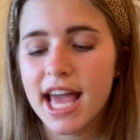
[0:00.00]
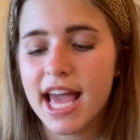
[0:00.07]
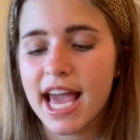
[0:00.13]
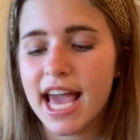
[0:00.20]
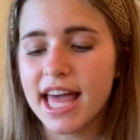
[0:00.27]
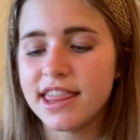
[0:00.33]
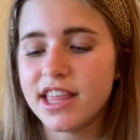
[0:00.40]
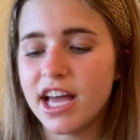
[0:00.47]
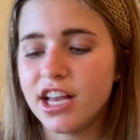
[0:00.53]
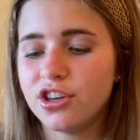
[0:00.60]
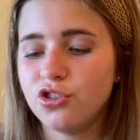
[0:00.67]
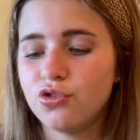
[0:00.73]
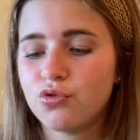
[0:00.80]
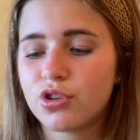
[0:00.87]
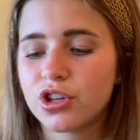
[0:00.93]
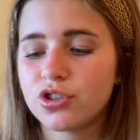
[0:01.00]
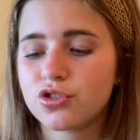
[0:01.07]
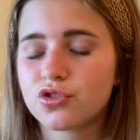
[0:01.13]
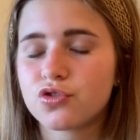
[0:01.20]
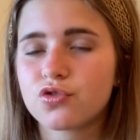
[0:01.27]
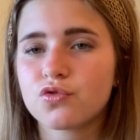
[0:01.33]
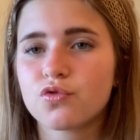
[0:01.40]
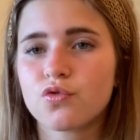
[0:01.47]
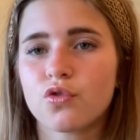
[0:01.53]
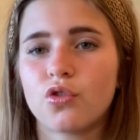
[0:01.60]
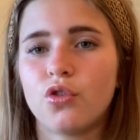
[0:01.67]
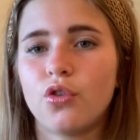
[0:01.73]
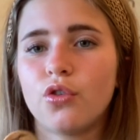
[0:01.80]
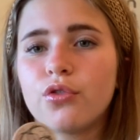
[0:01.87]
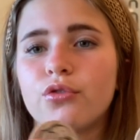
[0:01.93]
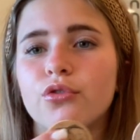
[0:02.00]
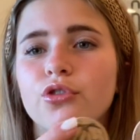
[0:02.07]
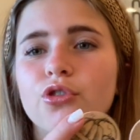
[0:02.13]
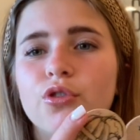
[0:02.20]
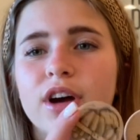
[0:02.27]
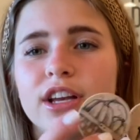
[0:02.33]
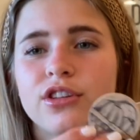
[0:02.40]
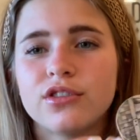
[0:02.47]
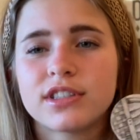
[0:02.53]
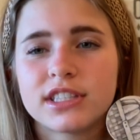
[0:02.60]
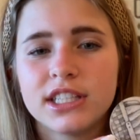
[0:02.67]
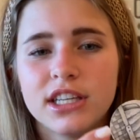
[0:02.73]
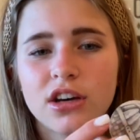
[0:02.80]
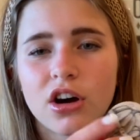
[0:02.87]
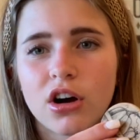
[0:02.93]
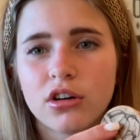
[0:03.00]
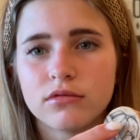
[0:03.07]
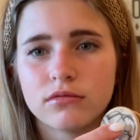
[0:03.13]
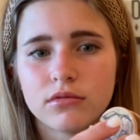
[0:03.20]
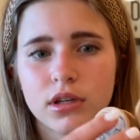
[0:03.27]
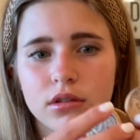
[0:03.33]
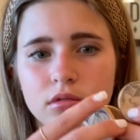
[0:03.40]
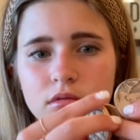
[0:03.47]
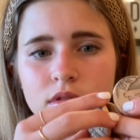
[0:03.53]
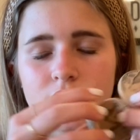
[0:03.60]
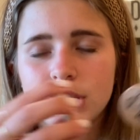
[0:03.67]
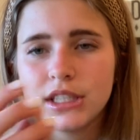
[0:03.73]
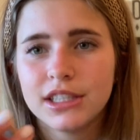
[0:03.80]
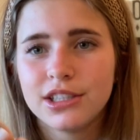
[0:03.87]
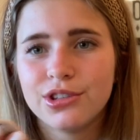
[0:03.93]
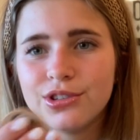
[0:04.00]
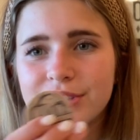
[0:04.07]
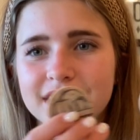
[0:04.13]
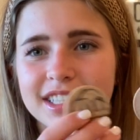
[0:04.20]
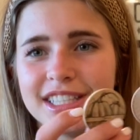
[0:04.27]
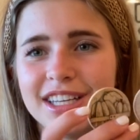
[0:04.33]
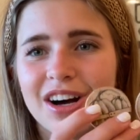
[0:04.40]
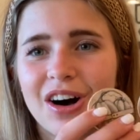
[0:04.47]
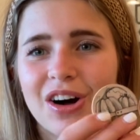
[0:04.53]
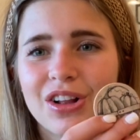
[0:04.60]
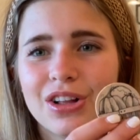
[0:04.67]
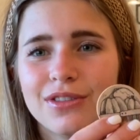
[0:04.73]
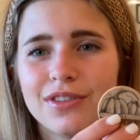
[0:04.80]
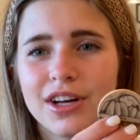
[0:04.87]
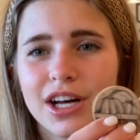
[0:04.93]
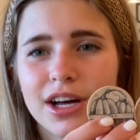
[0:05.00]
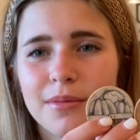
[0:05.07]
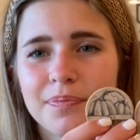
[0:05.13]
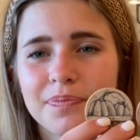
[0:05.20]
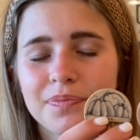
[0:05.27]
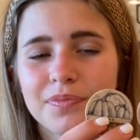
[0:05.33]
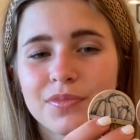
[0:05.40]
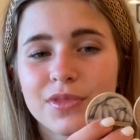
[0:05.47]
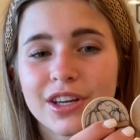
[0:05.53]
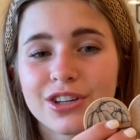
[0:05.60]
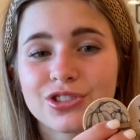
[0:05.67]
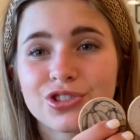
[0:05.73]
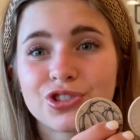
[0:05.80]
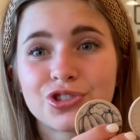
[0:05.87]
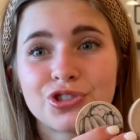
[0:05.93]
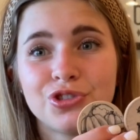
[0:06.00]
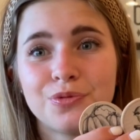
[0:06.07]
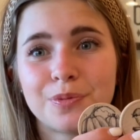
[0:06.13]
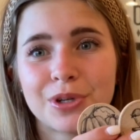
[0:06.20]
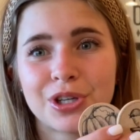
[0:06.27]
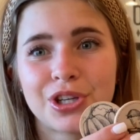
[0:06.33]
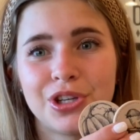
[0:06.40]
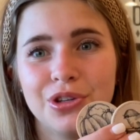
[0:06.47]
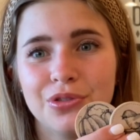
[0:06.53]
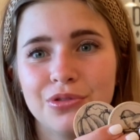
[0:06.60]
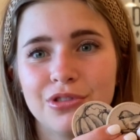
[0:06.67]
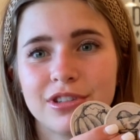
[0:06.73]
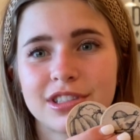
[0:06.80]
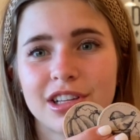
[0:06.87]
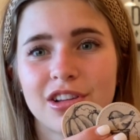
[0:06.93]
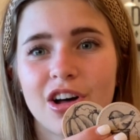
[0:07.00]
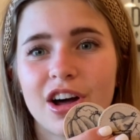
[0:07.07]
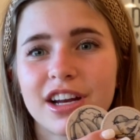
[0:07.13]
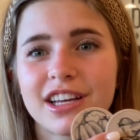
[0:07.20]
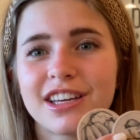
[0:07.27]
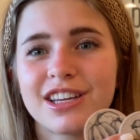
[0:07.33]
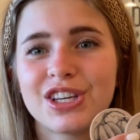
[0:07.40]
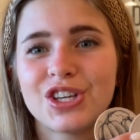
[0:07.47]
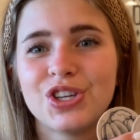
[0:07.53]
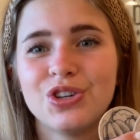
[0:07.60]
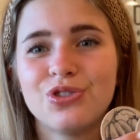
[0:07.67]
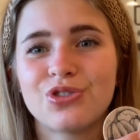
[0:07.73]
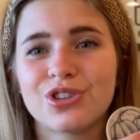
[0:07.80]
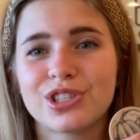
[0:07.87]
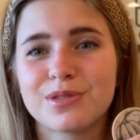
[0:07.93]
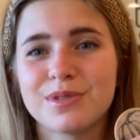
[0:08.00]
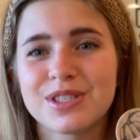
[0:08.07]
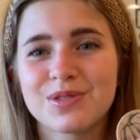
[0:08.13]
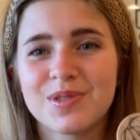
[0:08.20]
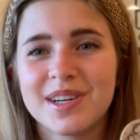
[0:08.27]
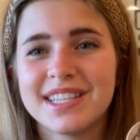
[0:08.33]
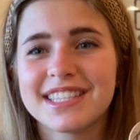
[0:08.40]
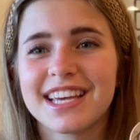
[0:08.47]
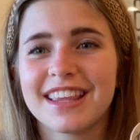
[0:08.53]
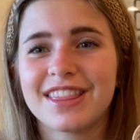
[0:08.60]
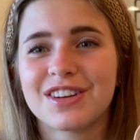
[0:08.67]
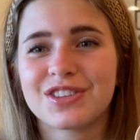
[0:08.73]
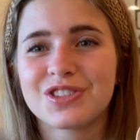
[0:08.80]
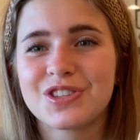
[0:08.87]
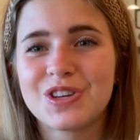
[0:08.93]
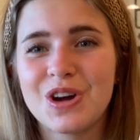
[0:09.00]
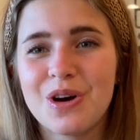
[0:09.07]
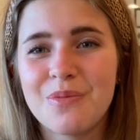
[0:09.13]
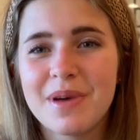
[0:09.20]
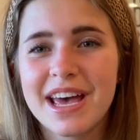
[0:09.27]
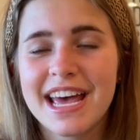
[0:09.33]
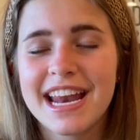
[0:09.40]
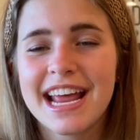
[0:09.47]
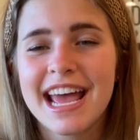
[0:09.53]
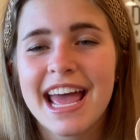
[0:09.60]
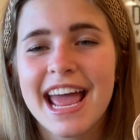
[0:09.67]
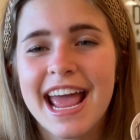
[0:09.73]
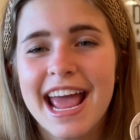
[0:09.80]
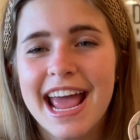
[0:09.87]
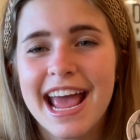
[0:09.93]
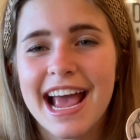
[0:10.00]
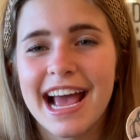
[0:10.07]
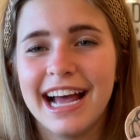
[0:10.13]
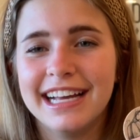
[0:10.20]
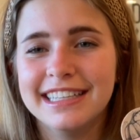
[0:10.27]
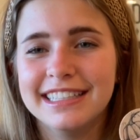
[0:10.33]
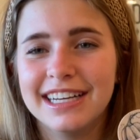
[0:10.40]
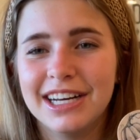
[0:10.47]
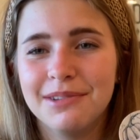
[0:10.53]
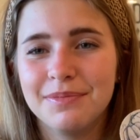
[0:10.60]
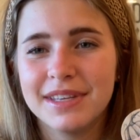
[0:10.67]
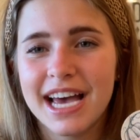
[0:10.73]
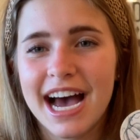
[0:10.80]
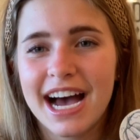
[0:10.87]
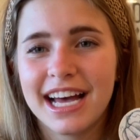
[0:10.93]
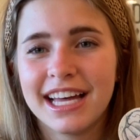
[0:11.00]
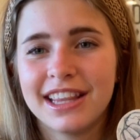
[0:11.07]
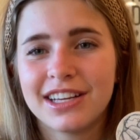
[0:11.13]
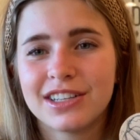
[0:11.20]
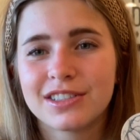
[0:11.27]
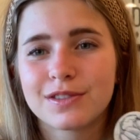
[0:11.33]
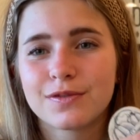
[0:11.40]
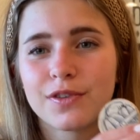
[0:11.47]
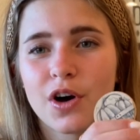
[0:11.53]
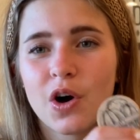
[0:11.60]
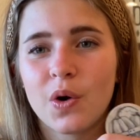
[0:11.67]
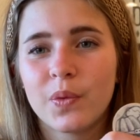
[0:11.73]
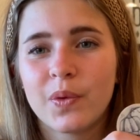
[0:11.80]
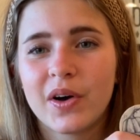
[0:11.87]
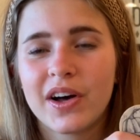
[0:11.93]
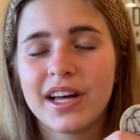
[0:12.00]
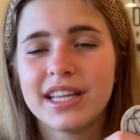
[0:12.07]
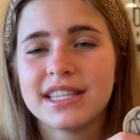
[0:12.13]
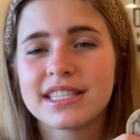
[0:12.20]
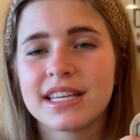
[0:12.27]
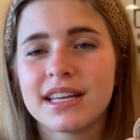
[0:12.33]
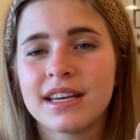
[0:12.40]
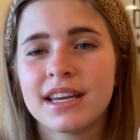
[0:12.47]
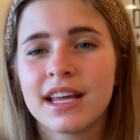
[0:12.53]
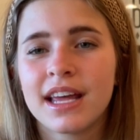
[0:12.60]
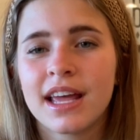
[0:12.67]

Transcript: and then you can scroll through and you'll see all whoa, you'll see all of them they're super cute there's a lot of cute christmas ones like there's snowmen and um, yeah, and there's fall ones and